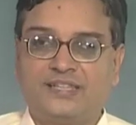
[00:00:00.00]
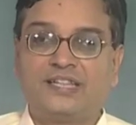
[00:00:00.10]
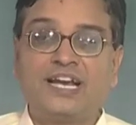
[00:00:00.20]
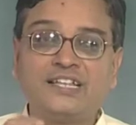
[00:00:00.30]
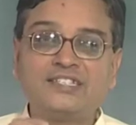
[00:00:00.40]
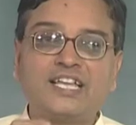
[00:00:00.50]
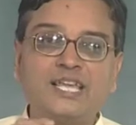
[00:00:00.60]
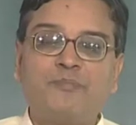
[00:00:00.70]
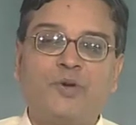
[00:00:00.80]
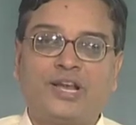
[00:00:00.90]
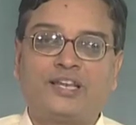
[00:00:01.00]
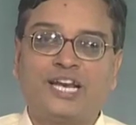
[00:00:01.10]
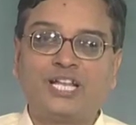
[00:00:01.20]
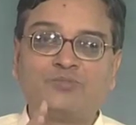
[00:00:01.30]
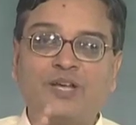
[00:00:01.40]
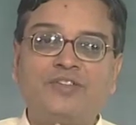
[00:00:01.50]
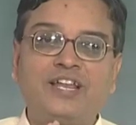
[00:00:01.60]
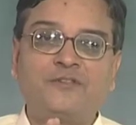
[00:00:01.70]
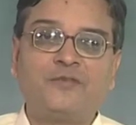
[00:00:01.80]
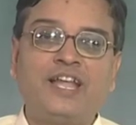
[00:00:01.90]
That is the key point. That is why
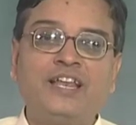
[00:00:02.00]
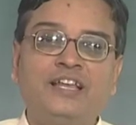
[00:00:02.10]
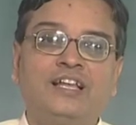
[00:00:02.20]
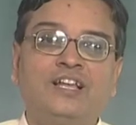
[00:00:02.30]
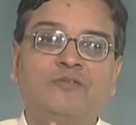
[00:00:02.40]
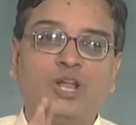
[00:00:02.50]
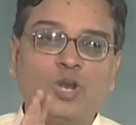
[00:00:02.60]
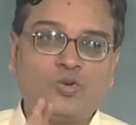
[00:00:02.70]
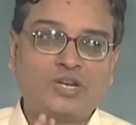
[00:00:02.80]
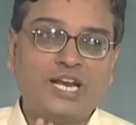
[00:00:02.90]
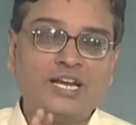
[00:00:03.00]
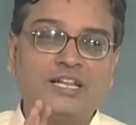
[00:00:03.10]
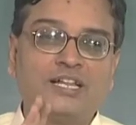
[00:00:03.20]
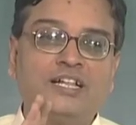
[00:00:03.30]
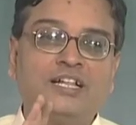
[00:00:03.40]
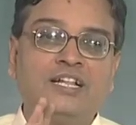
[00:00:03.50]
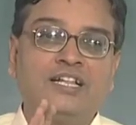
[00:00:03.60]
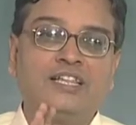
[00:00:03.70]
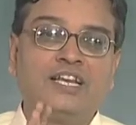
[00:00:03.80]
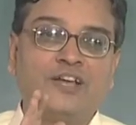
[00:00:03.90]
we looked at
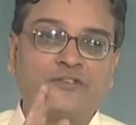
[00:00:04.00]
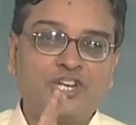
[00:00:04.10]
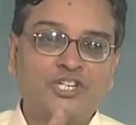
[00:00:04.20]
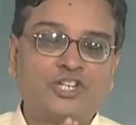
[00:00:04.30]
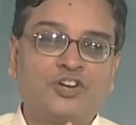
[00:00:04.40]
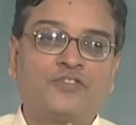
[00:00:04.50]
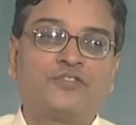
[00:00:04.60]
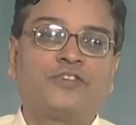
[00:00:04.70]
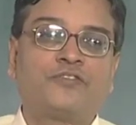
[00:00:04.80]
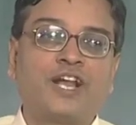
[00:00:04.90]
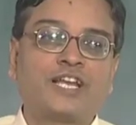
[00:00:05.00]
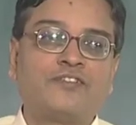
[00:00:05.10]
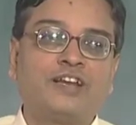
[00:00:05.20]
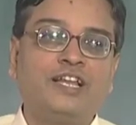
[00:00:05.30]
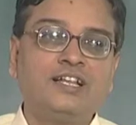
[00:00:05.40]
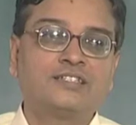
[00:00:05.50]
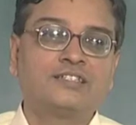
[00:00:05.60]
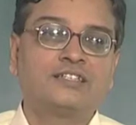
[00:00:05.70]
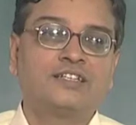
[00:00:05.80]
the definition of refractive index